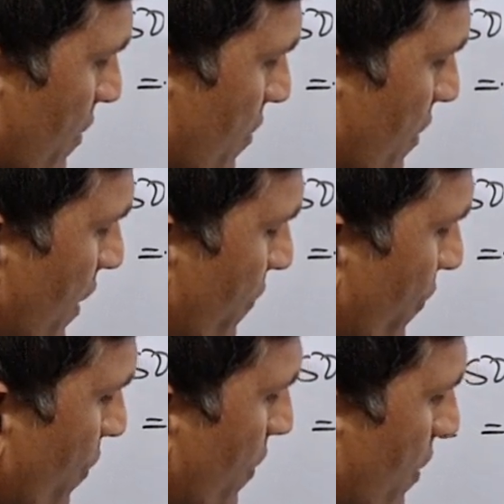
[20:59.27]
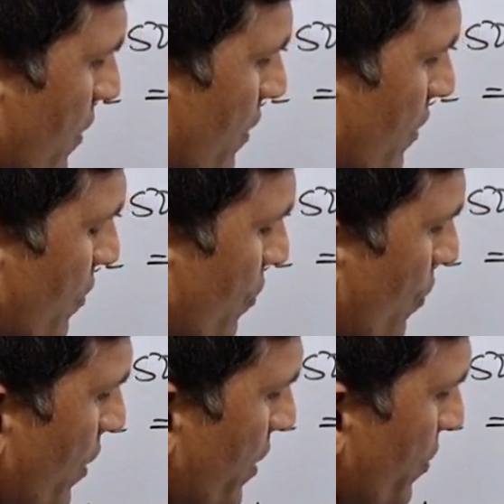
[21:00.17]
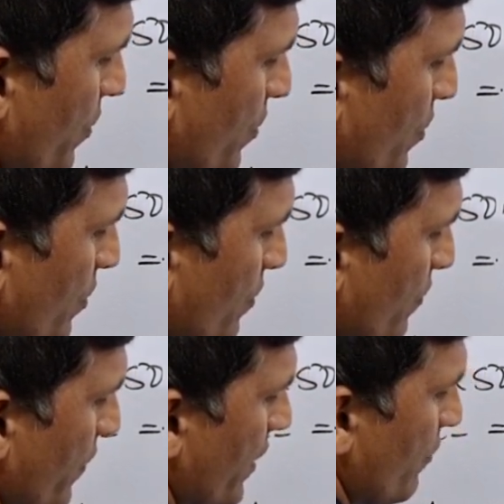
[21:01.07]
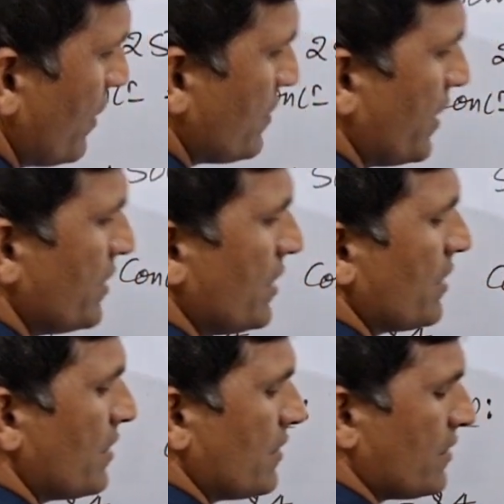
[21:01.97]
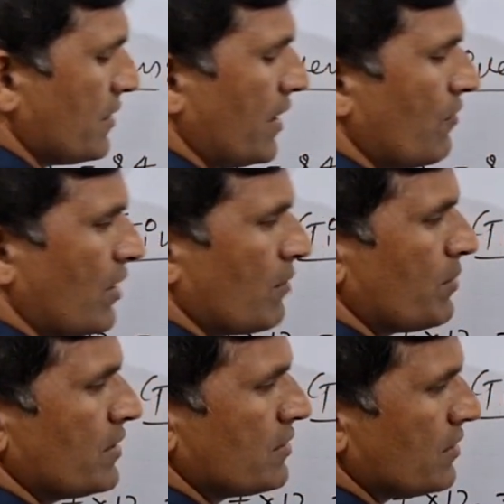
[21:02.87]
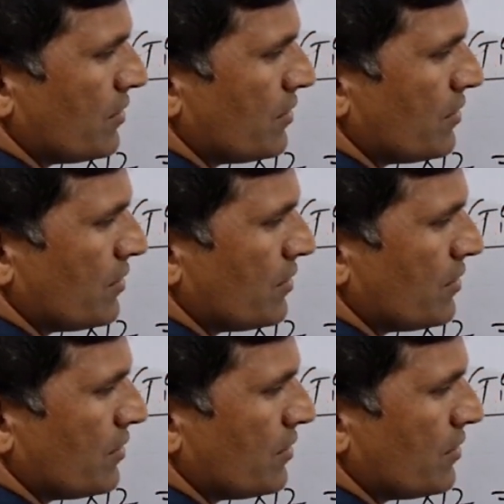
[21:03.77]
So therefore what you do when you are changing this, then what happens?